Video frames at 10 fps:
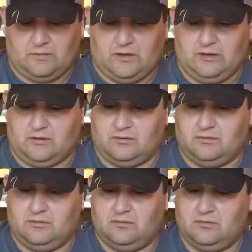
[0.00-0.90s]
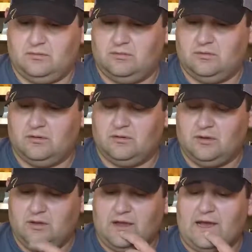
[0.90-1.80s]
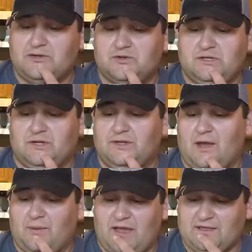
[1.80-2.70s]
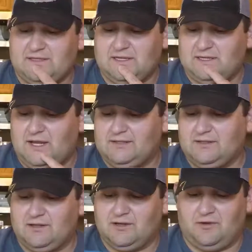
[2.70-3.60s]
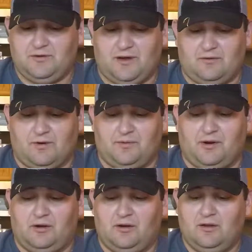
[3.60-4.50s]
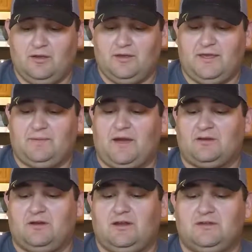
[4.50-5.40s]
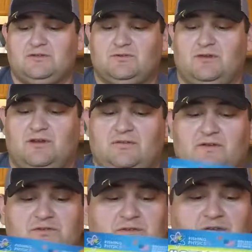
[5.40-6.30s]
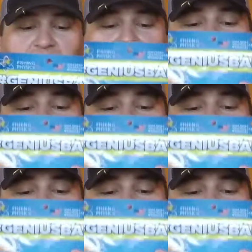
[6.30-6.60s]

Wow. Hydrogel, not plastic, not silicone, not rubber. Keep hydrated and stored individually.